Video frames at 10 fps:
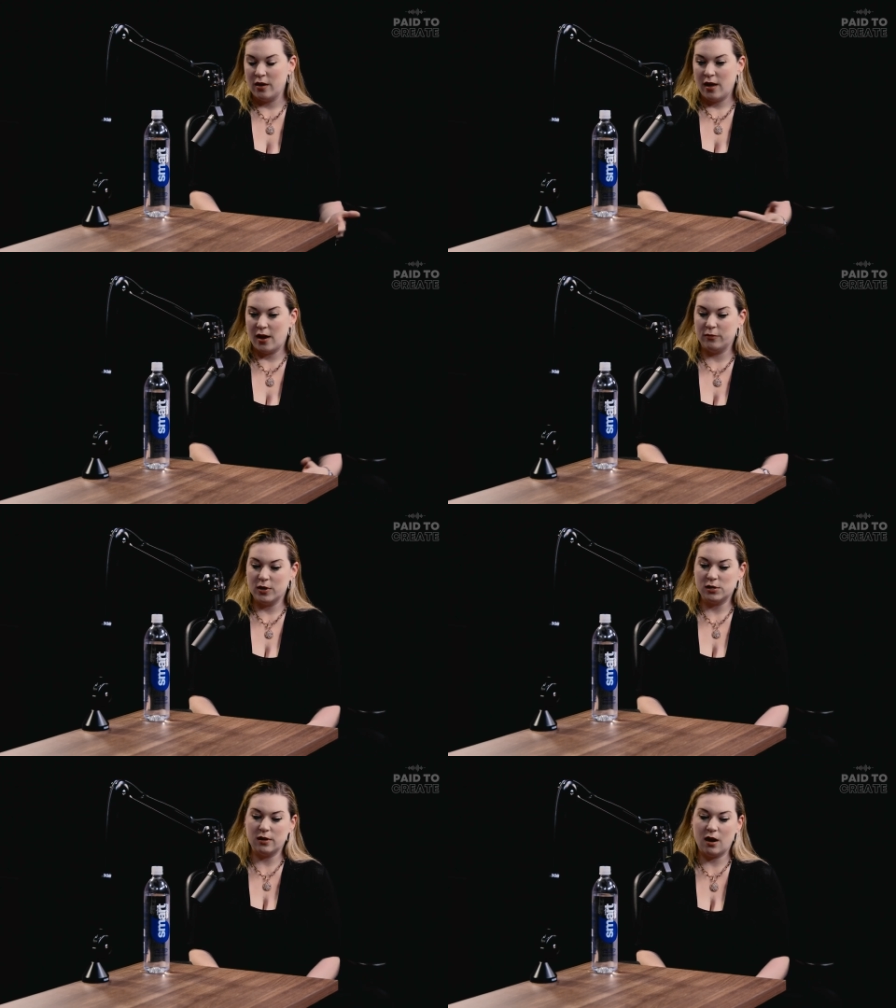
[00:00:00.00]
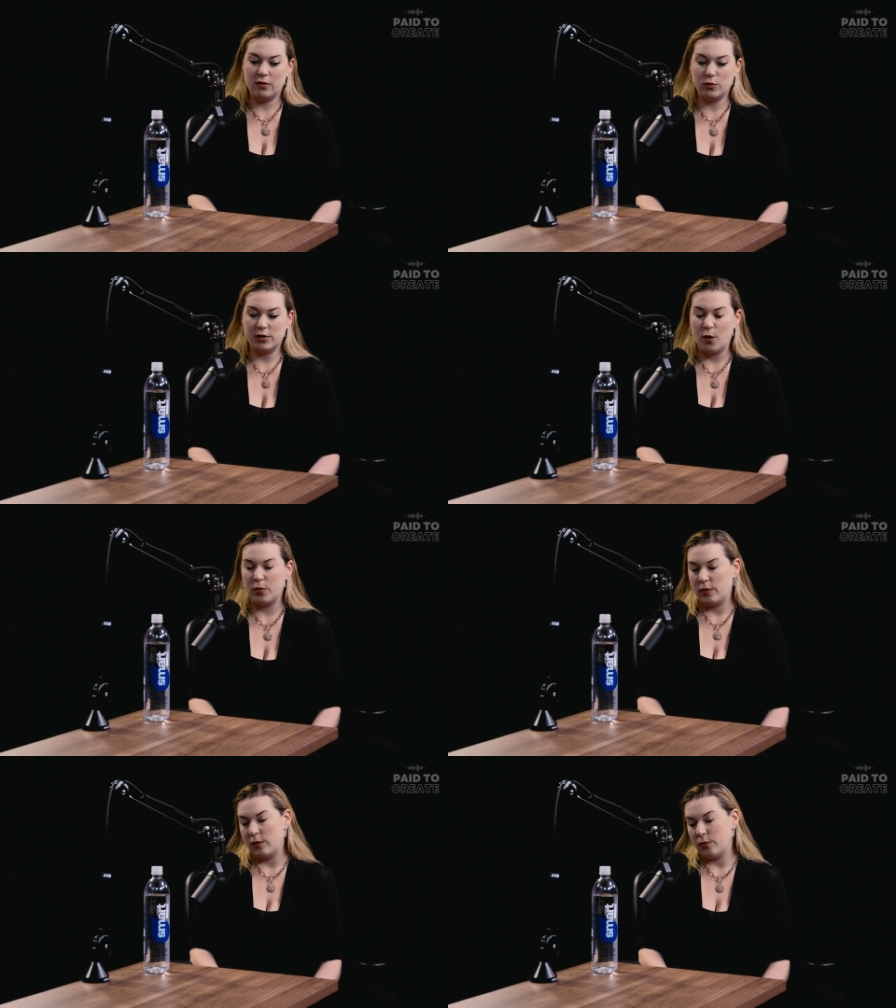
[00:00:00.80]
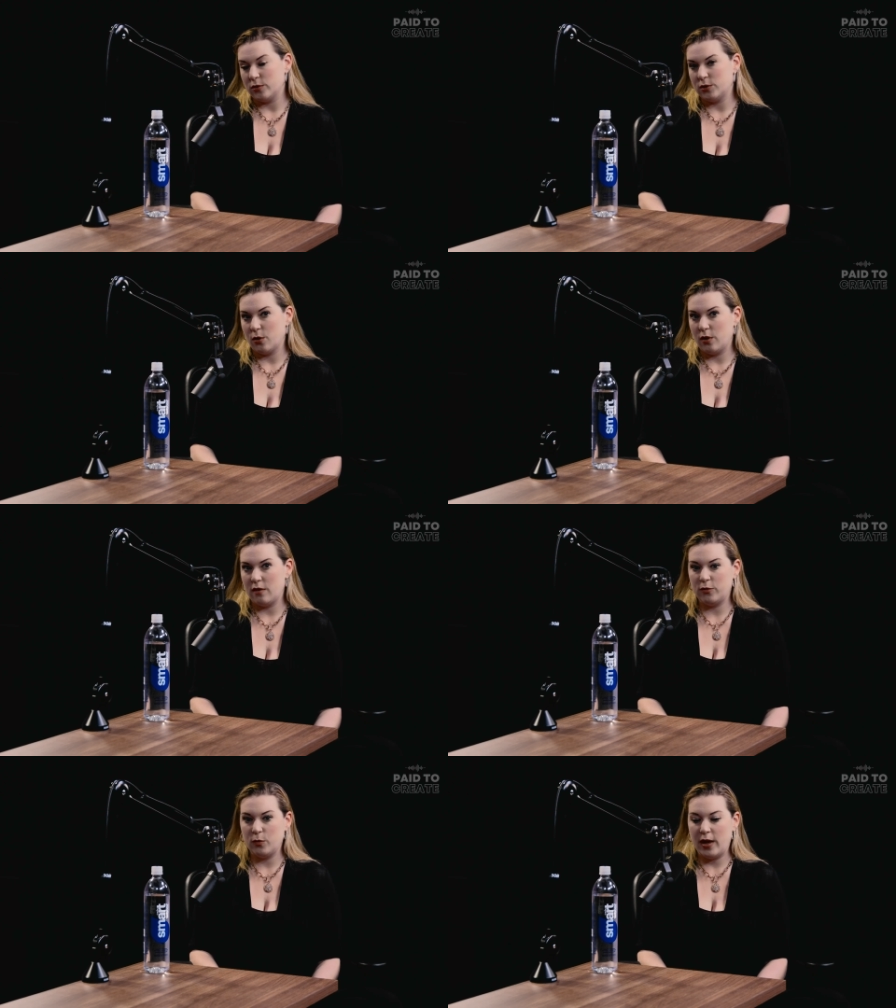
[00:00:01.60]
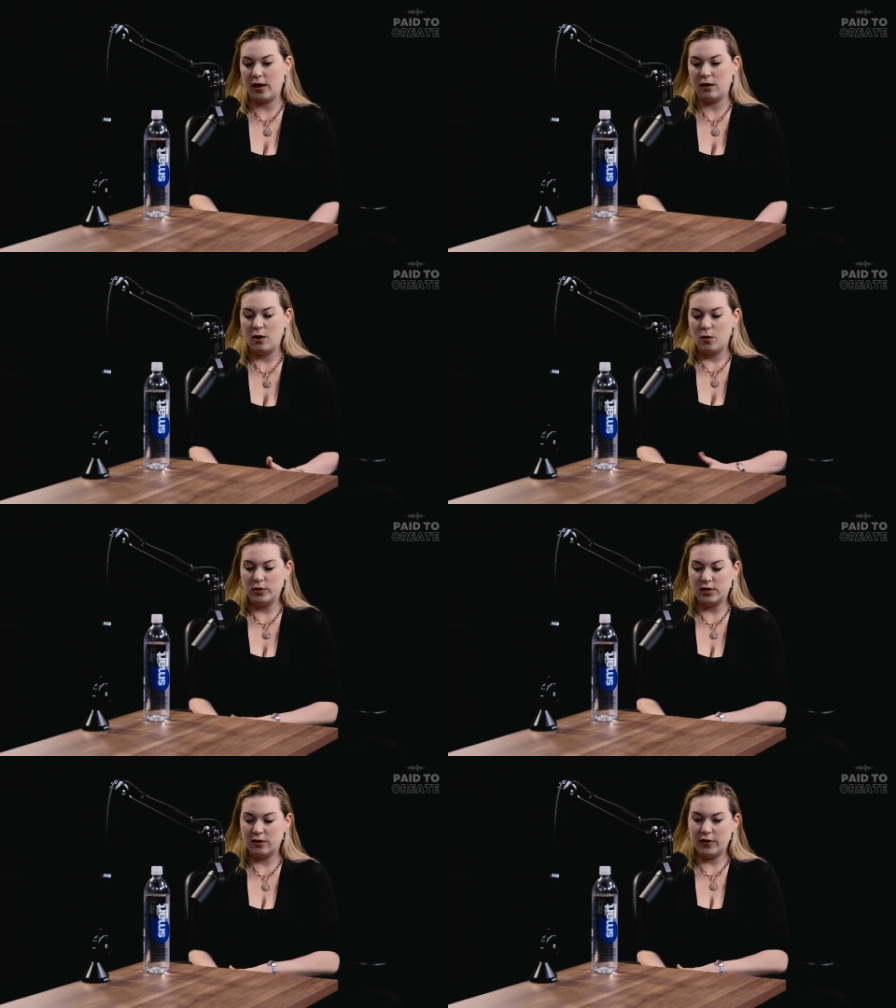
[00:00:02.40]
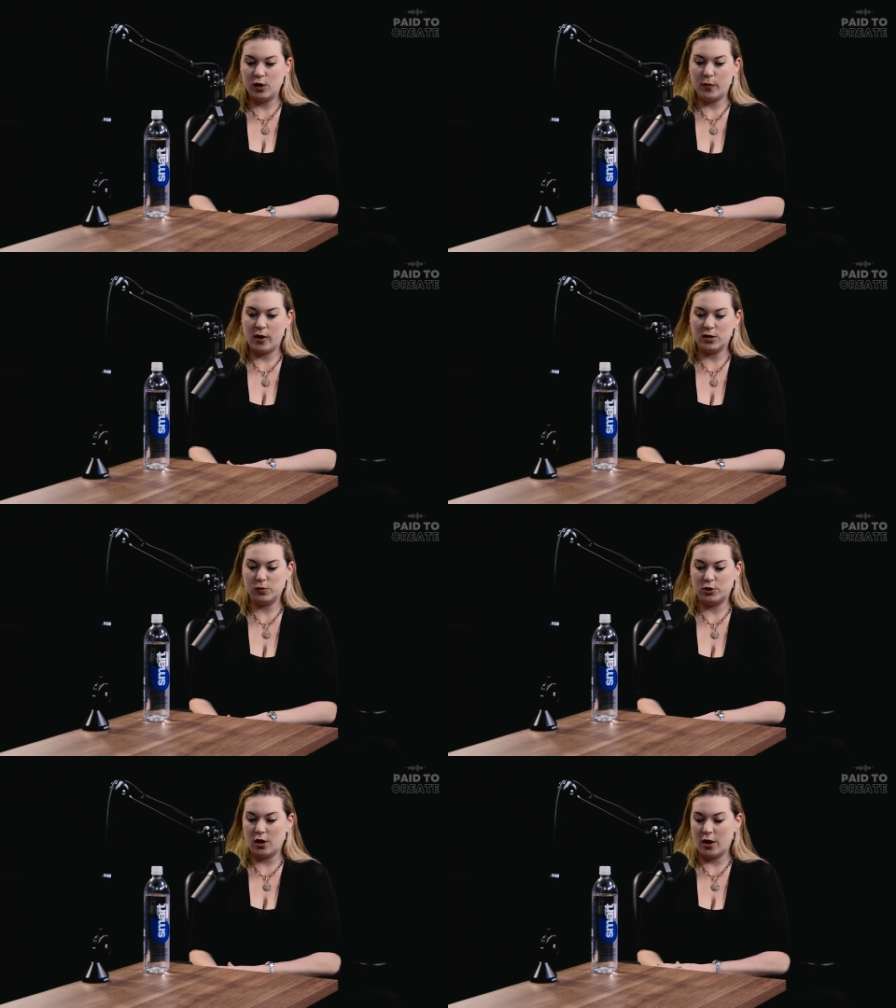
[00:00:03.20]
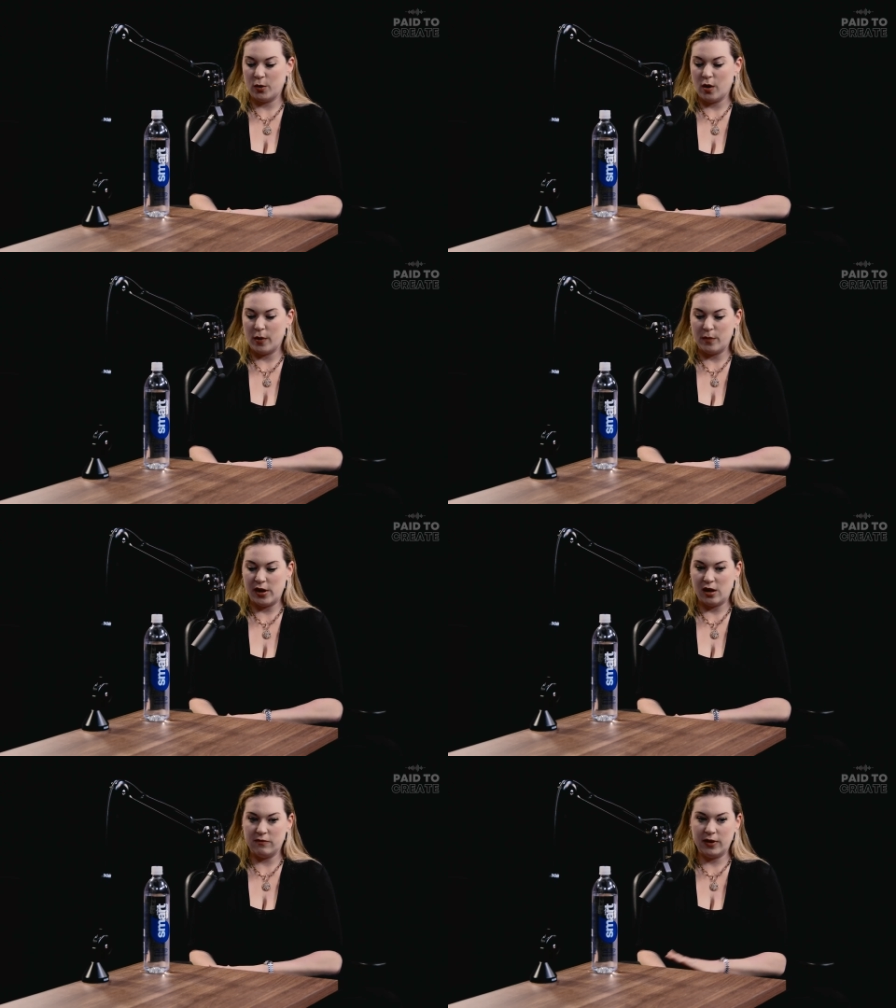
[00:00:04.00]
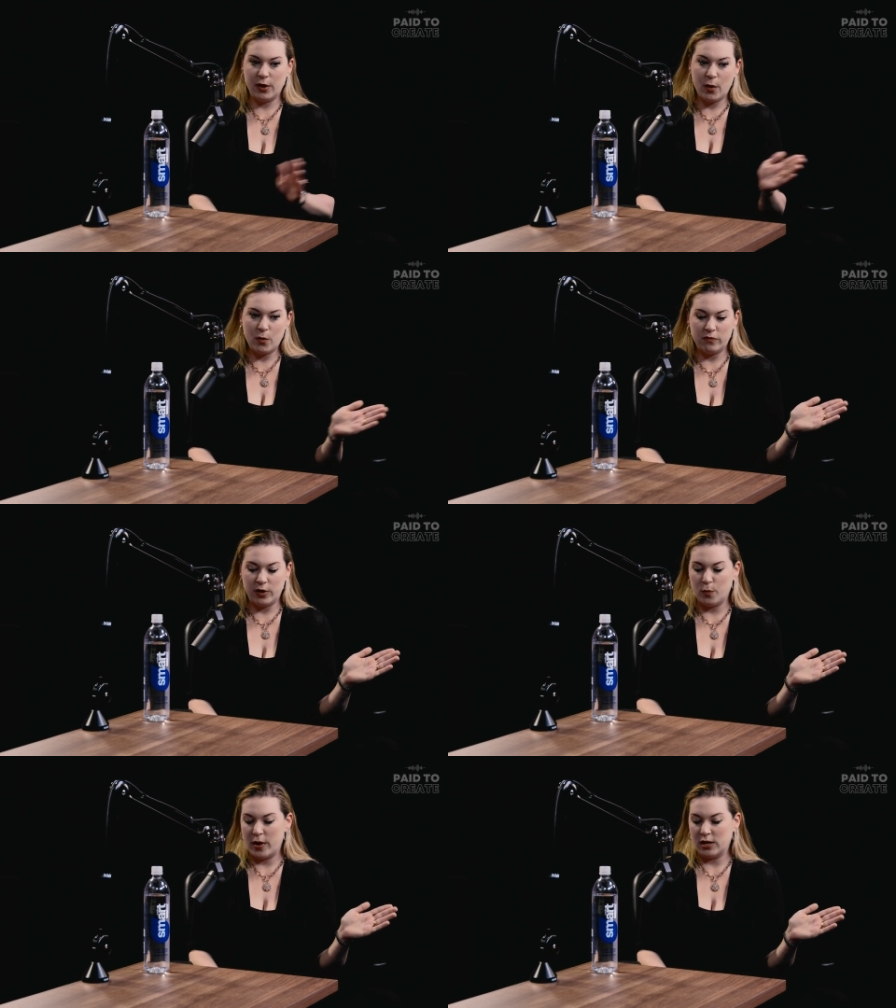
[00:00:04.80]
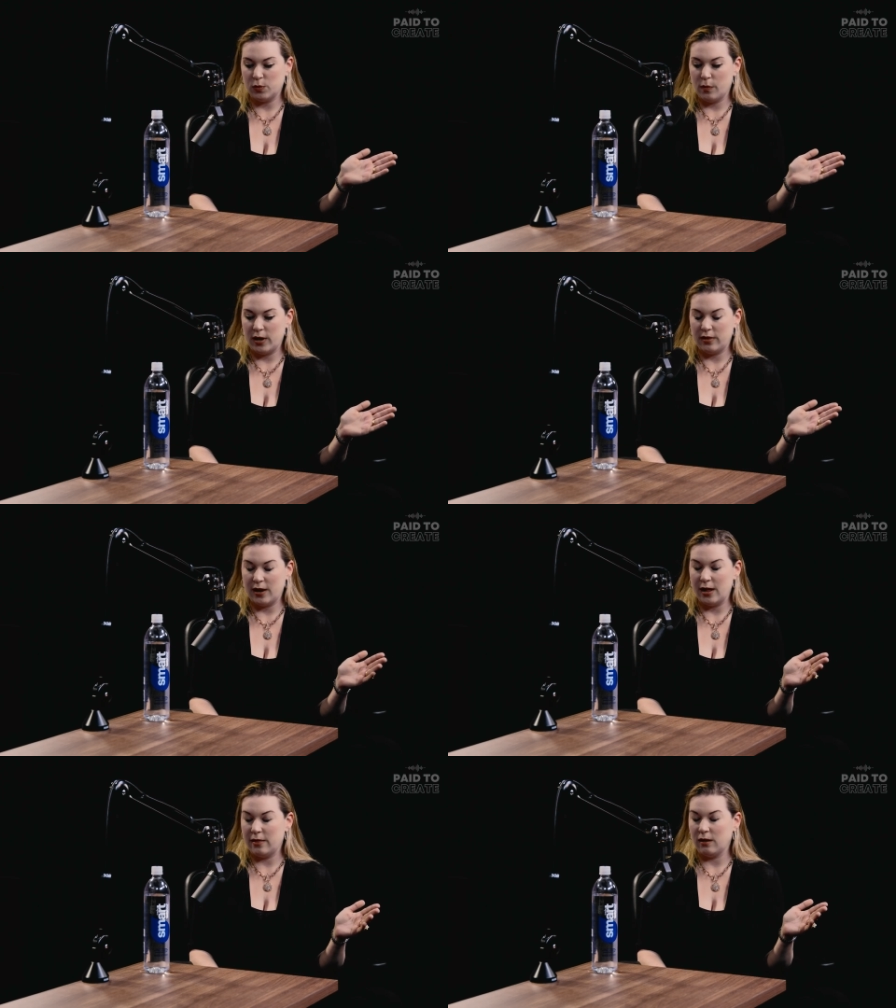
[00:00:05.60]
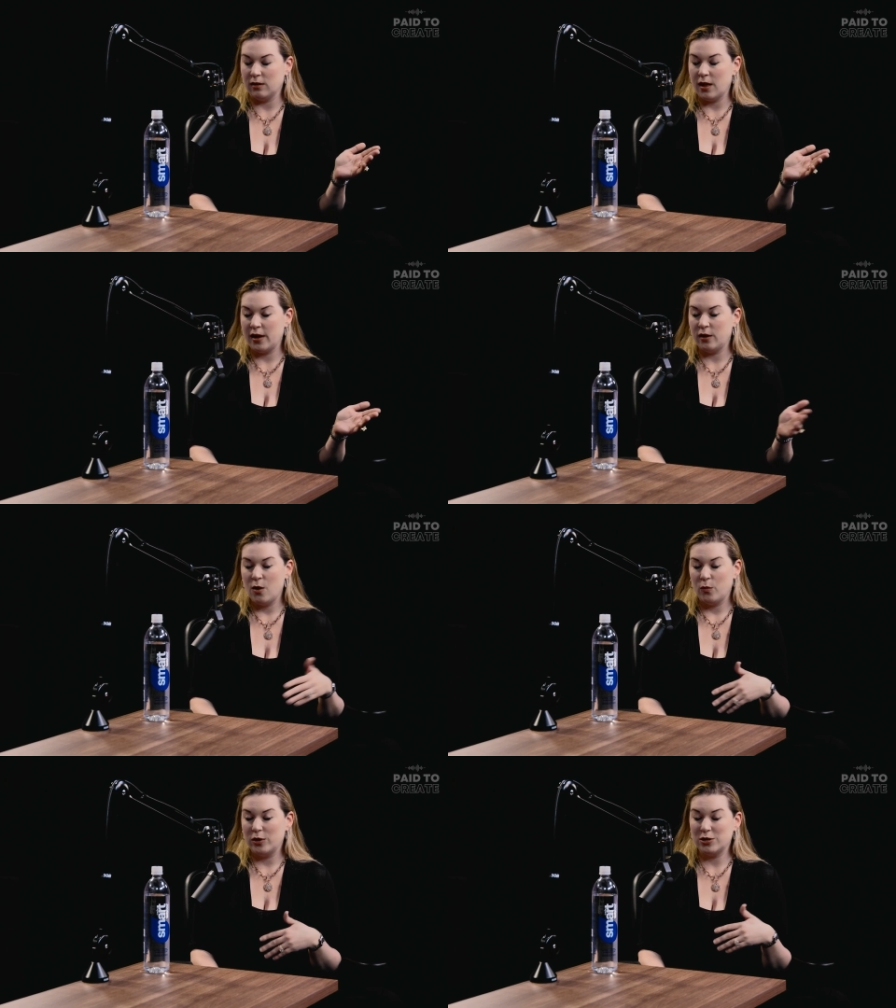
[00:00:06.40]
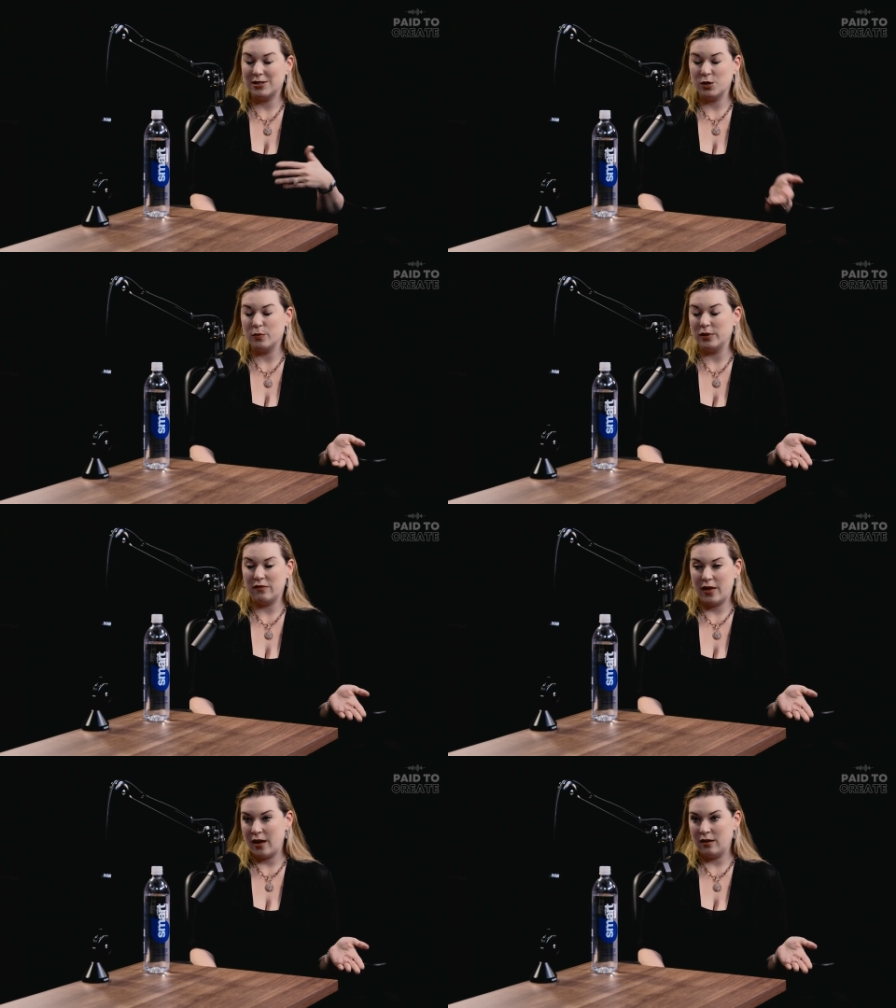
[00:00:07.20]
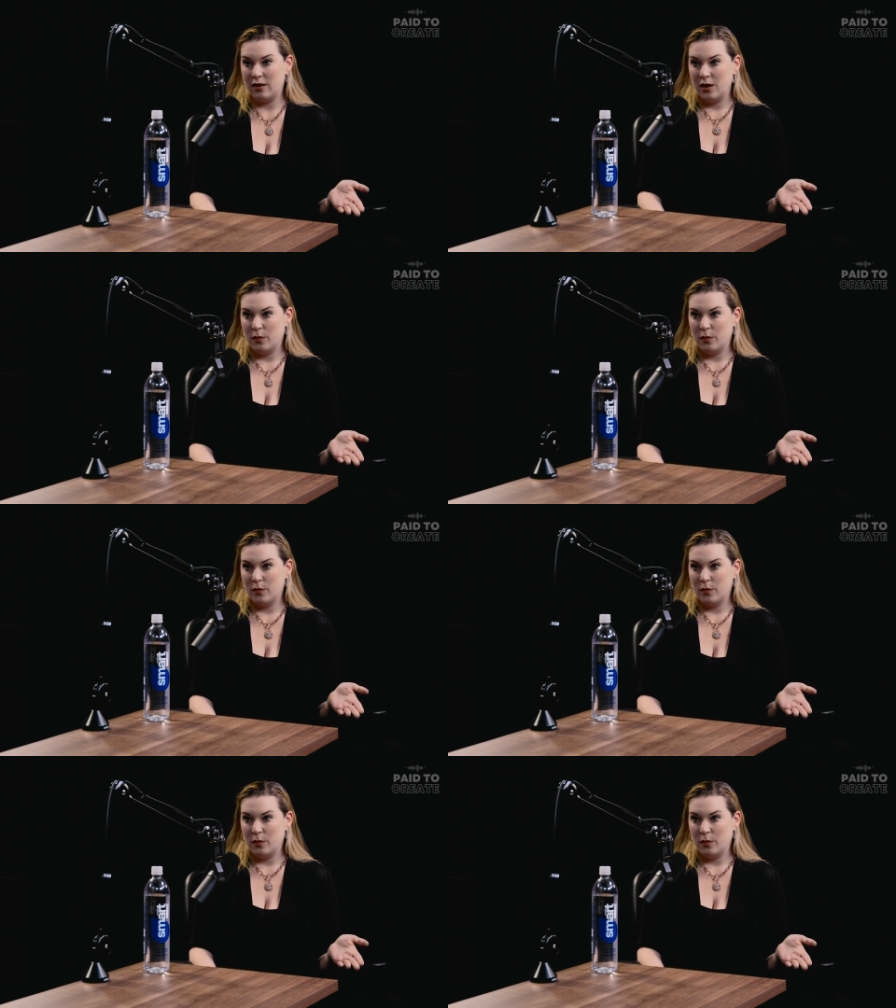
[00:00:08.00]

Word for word: And for us, a lot of it was helping people. So if you made, we did the Video Boss, which taught you all about making video, and video makes more money than anything online. We actually still believe that.